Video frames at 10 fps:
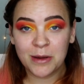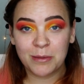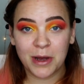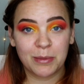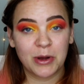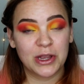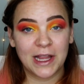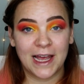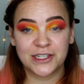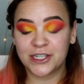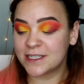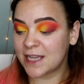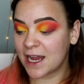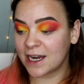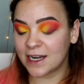pop on lashes,
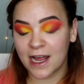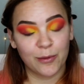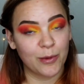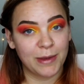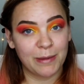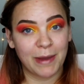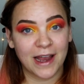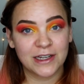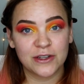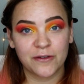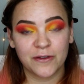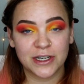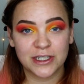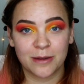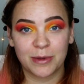and I will be back to
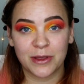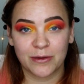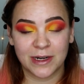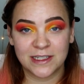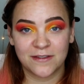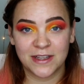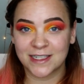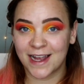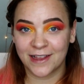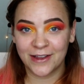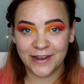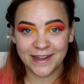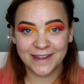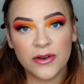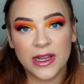finish up the rest of this eye look.
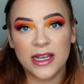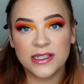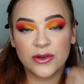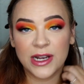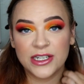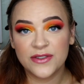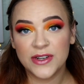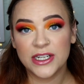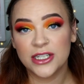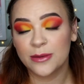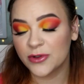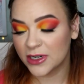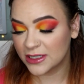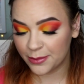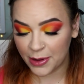Okay guys, so I just finished up the
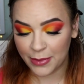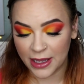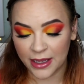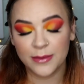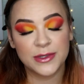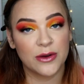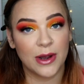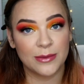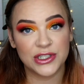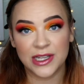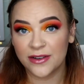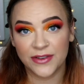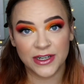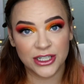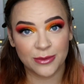rest of my makeup, so I'm just gonna
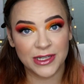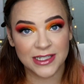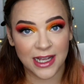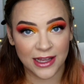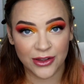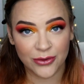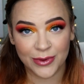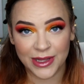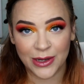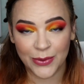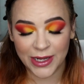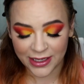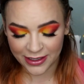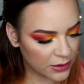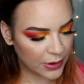finish up this eye look really
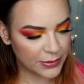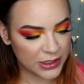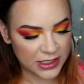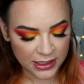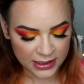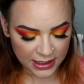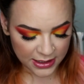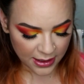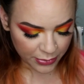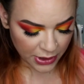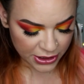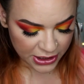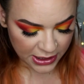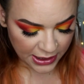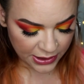quick. I'm just gonna take that brush
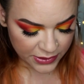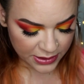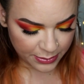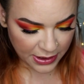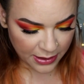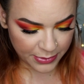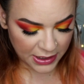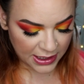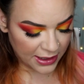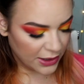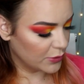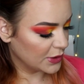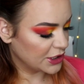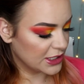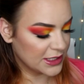that I used to pick up the yellow,
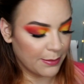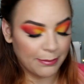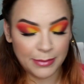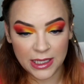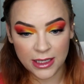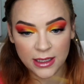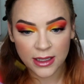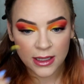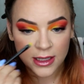which is B,